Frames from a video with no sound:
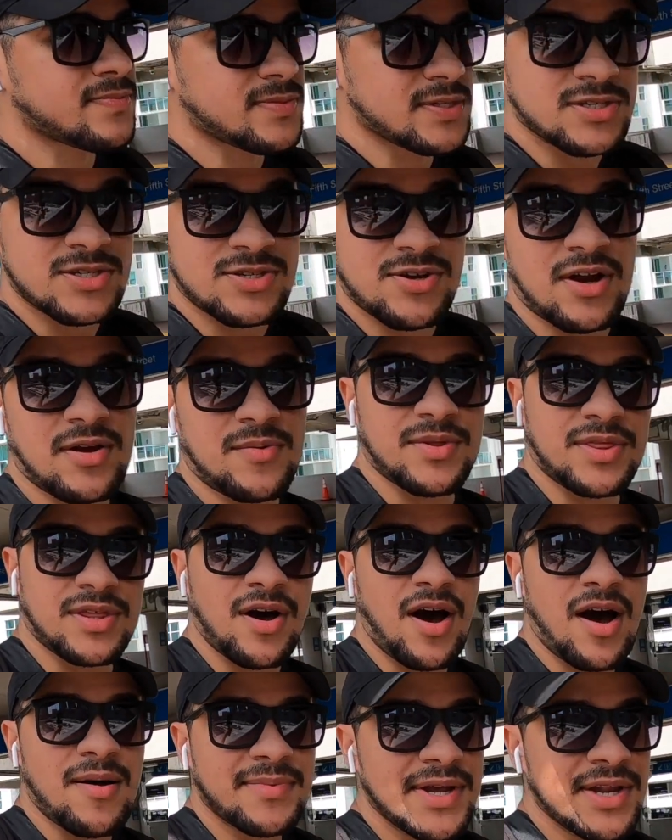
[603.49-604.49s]
Starting with the
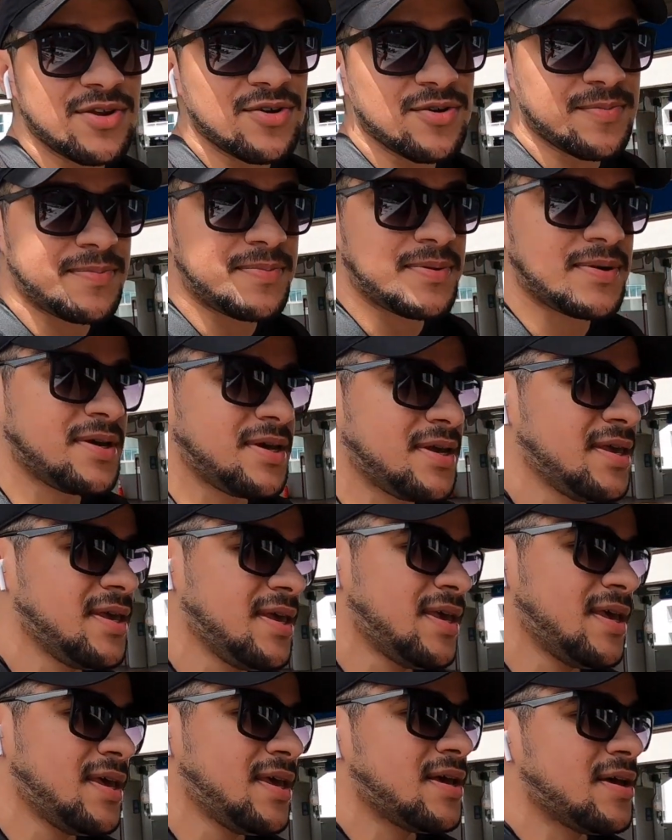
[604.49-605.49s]
Omni loop,
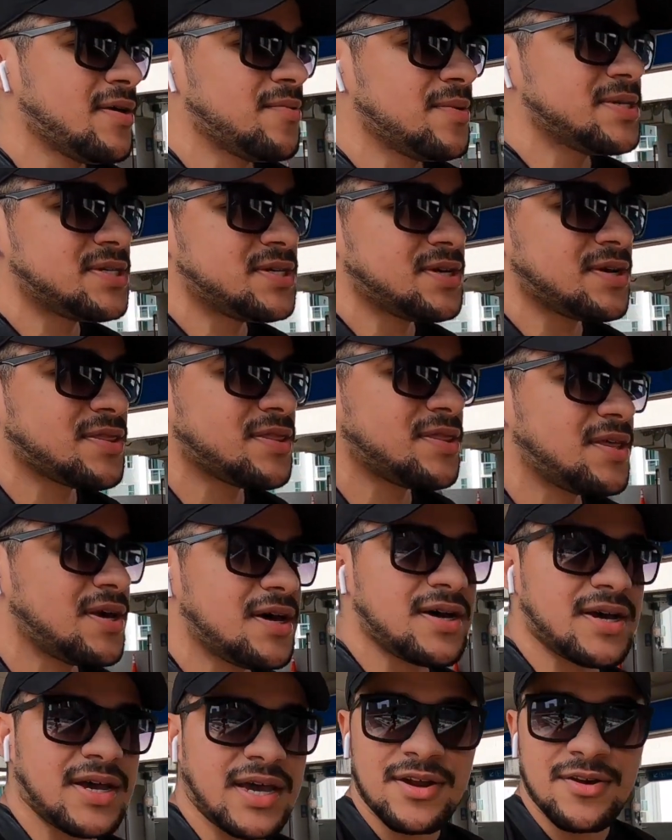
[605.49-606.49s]
we took
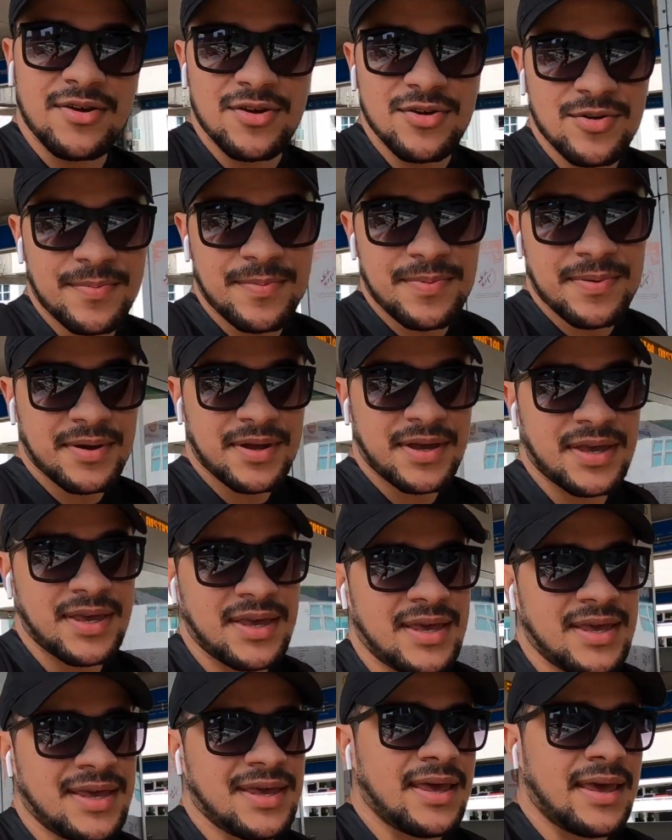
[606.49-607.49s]
the inner loop,
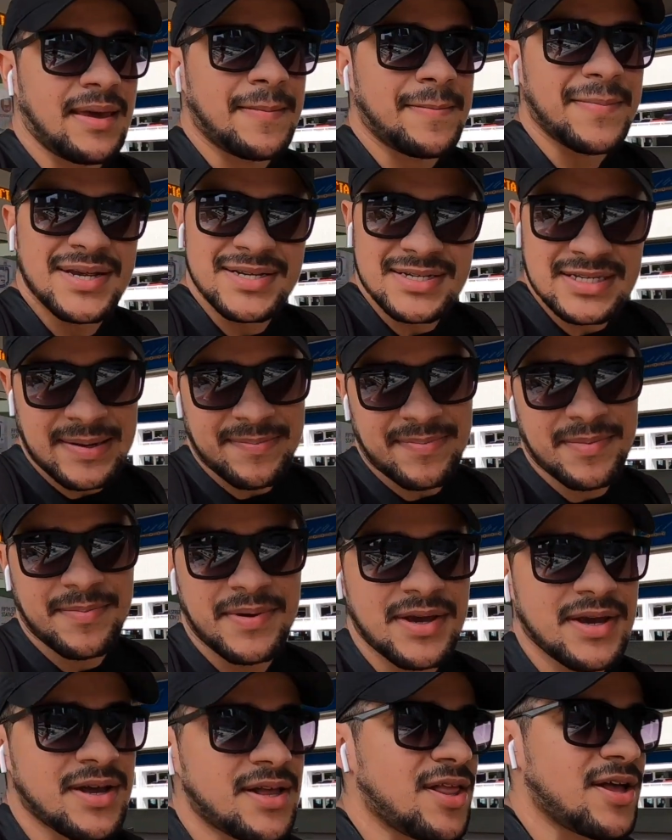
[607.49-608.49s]
messed up a
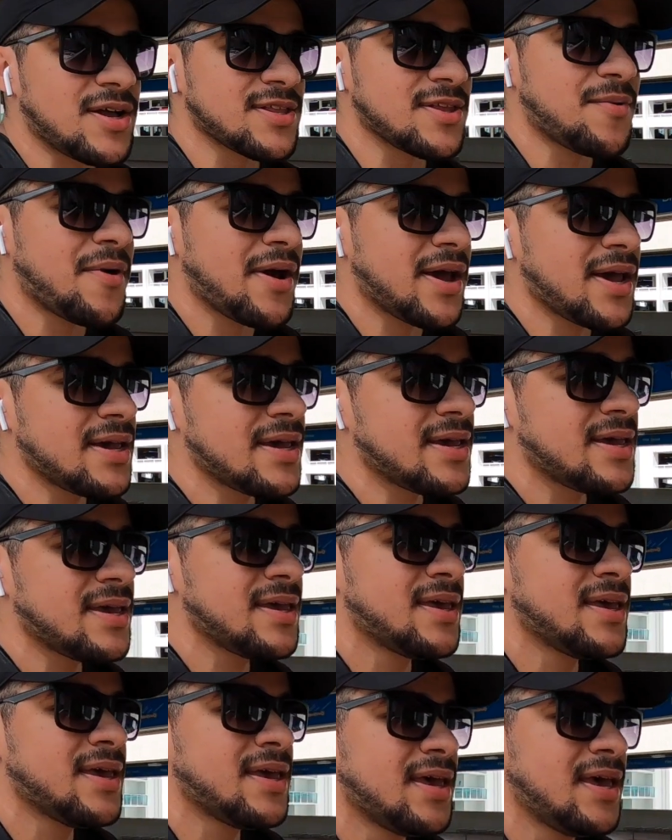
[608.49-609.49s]
bit along the way,
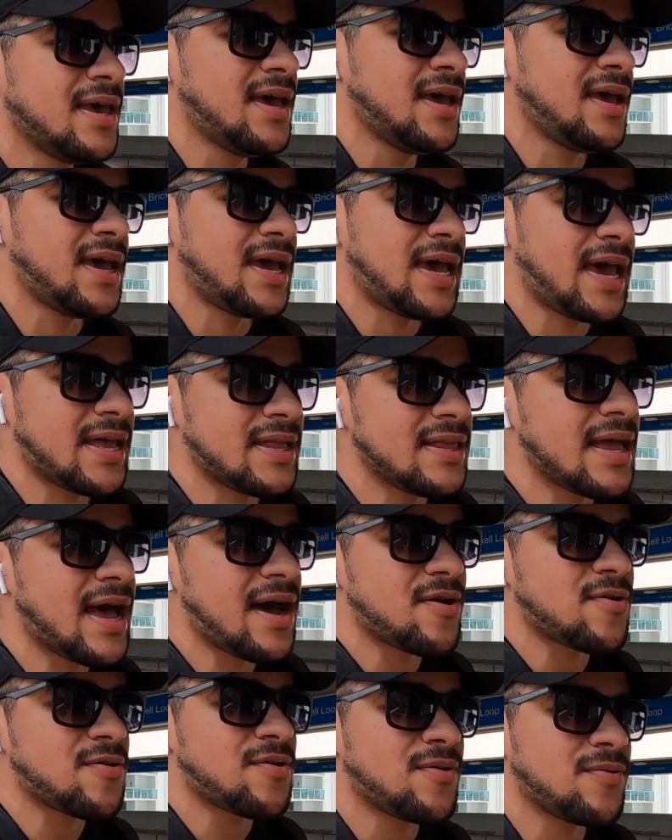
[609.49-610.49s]
and
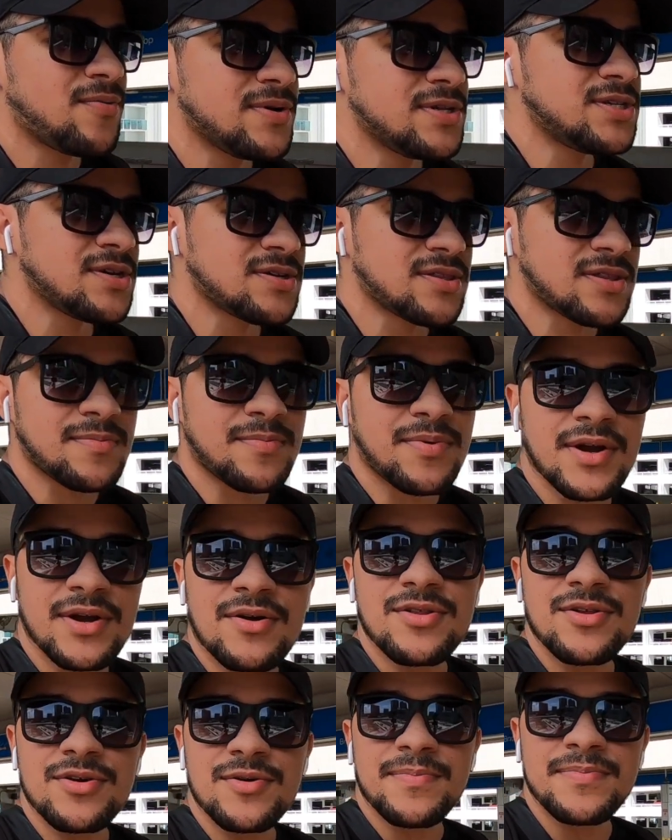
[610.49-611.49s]
now we took the
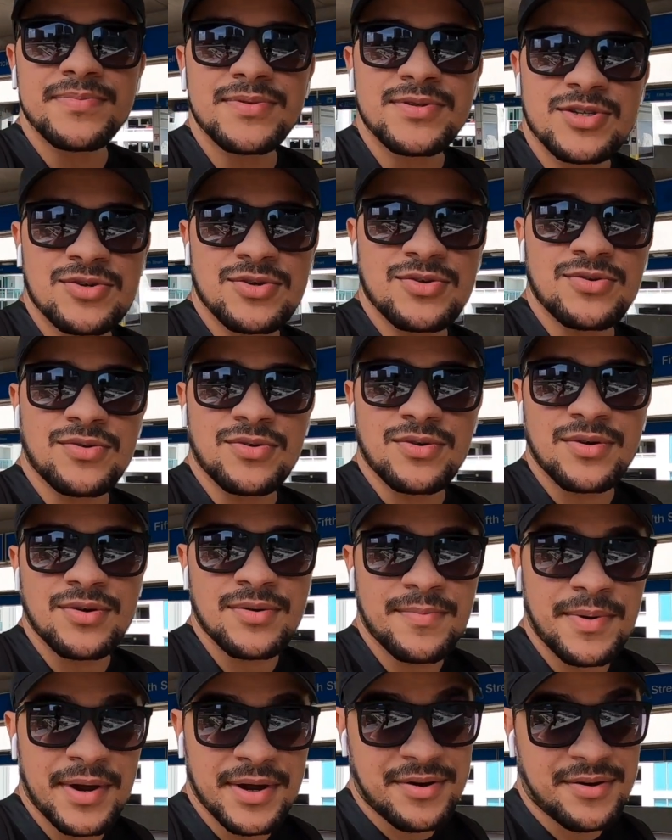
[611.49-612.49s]
Brickell loop to
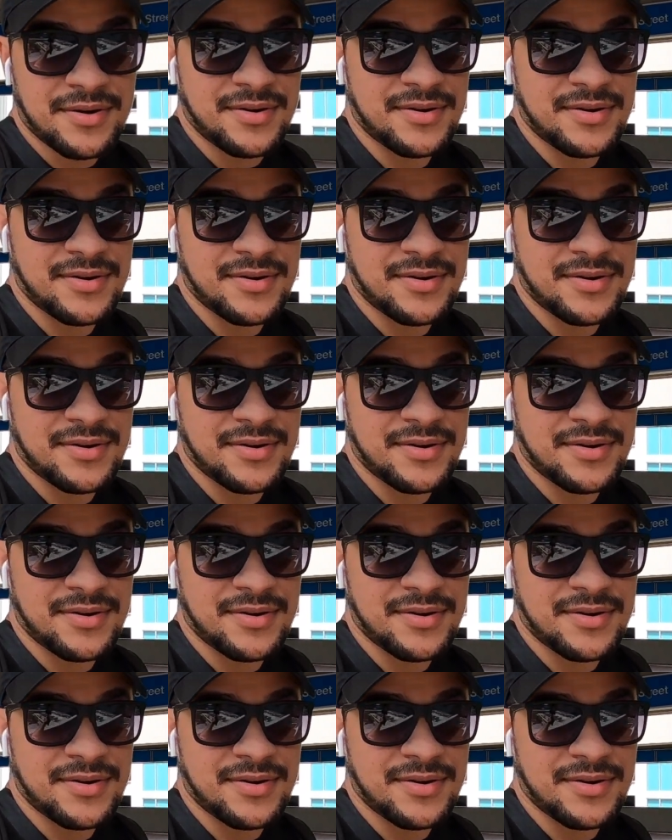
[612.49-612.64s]
Brickell.